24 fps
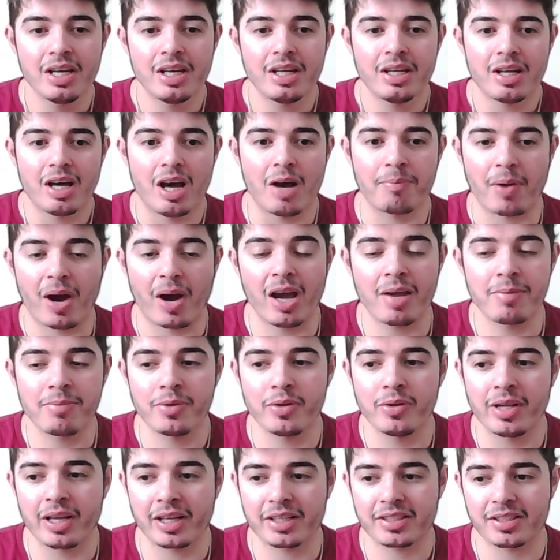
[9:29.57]
a Bayern
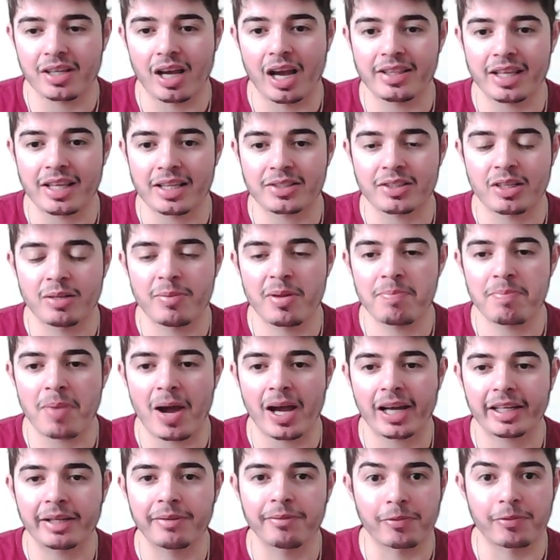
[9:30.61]
Munich side that's going to be
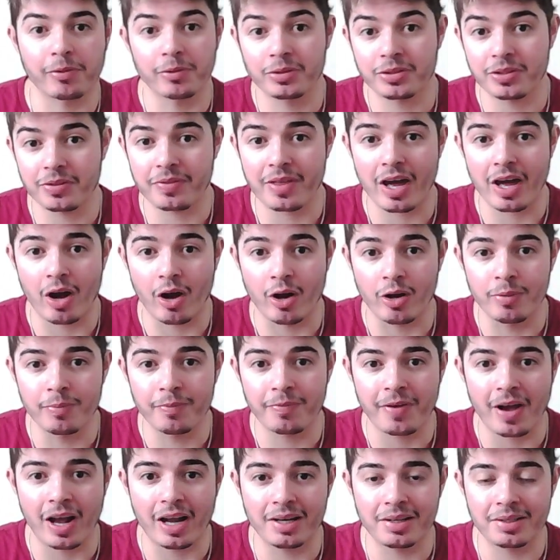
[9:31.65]
back in front of their home
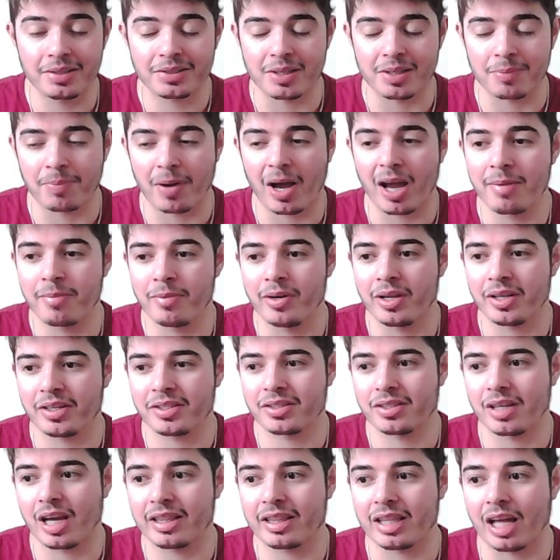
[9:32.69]
fans, a Bayern Munich
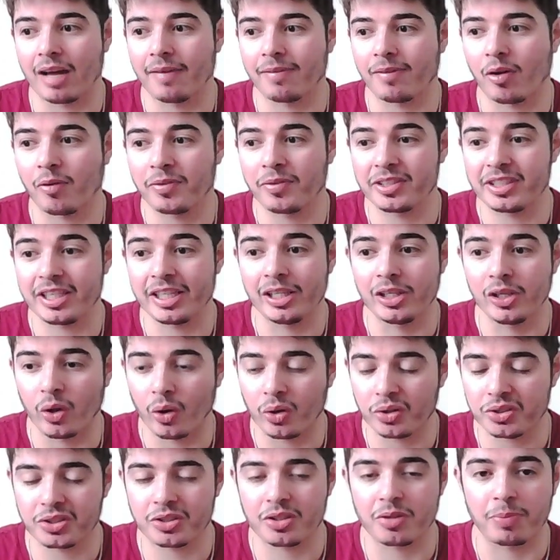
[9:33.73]
side that have obviously
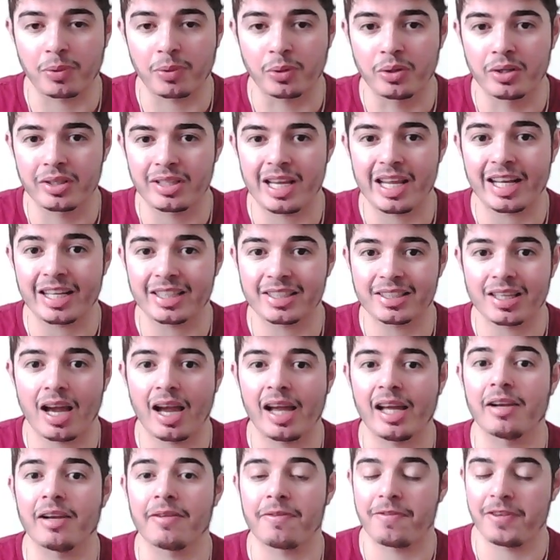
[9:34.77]
lost the Bundesliga
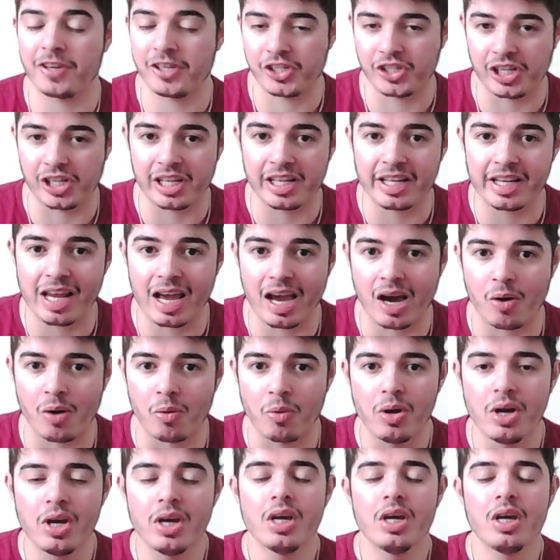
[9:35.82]
title officially now.
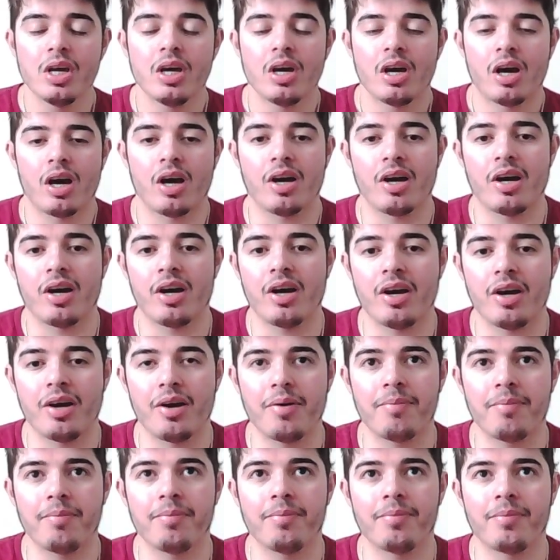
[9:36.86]

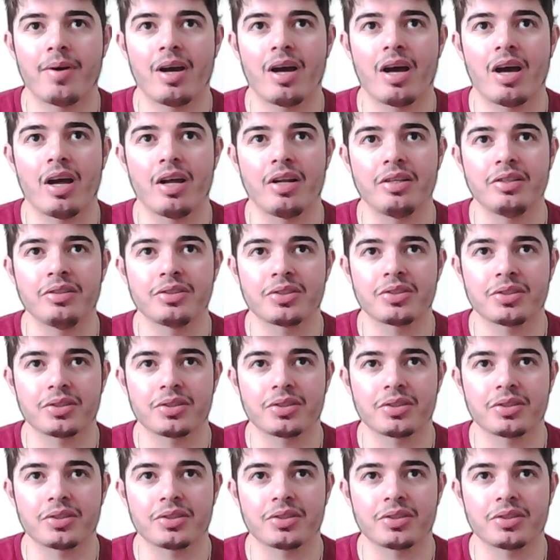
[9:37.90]
We'll